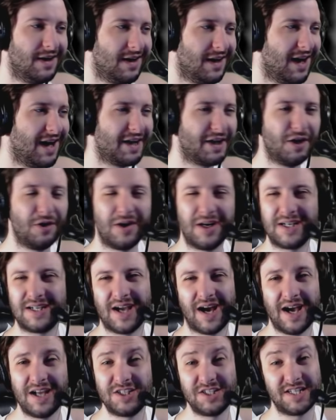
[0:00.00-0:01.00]
I don't know, I
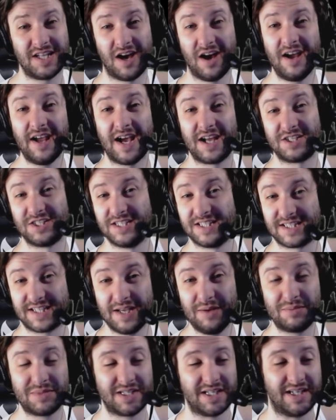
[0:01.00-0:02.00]
actually I actually
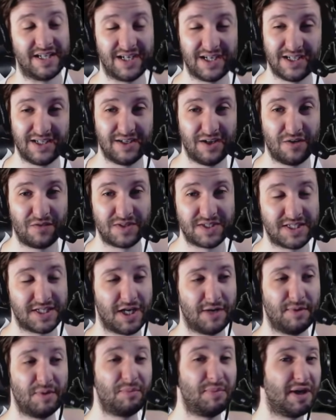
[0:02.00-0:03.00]
skipped it, and obviously
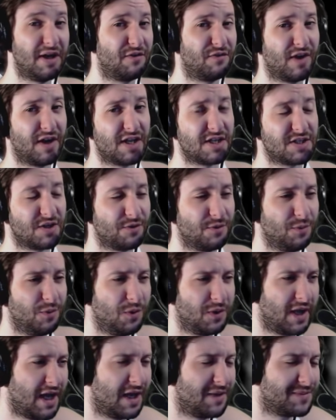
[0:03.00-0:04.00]
I'm a big fan of Total
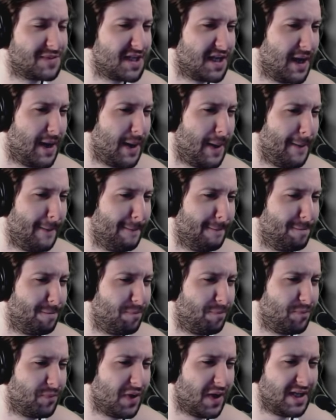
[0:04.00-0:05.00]
War games. Um,
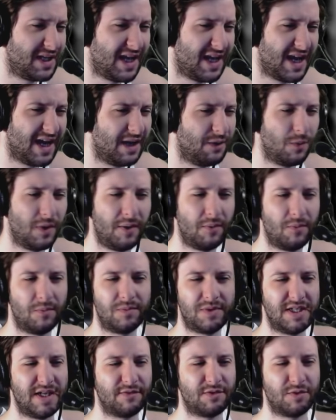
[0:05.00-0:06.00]
but yeah, it, it,
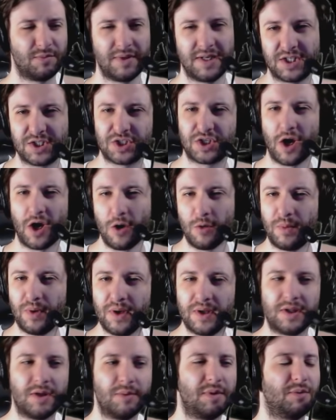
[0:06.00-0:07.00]
didn't have the big scope
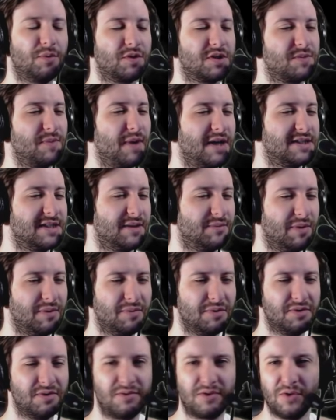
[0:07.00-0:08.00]
that people were expecting.
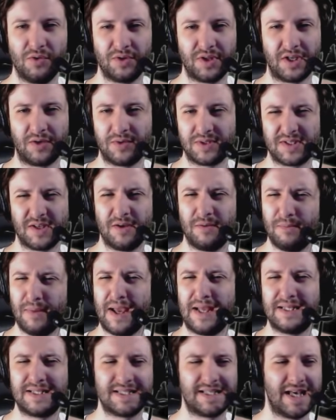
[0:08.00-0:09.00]
People thought that it was a
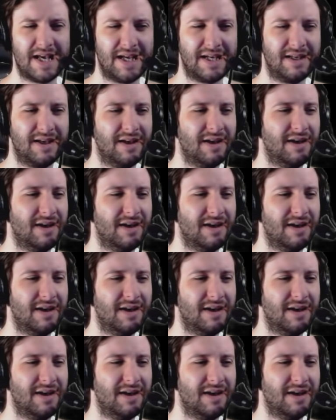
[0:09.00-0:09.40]
mainstay